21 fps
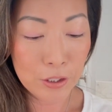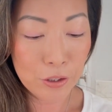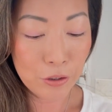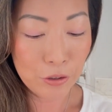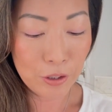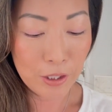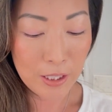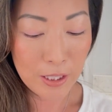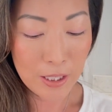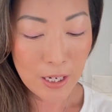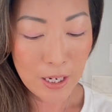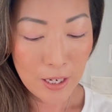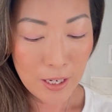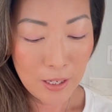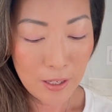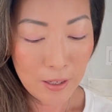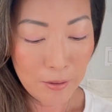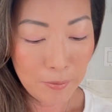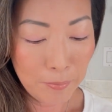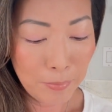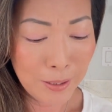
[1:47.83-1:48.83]
St,
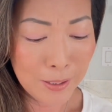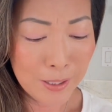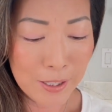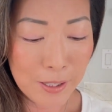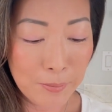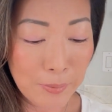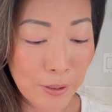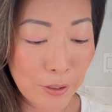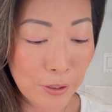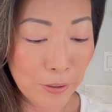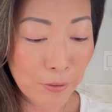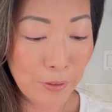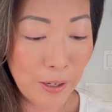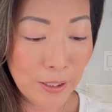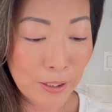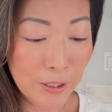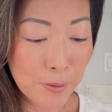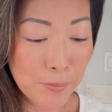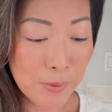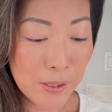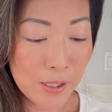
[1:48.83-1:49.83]
plus some other
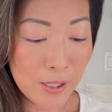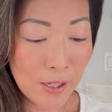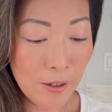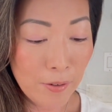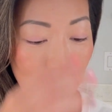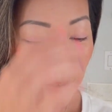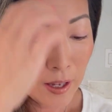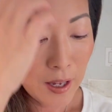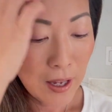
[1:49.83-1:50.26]
random stuff.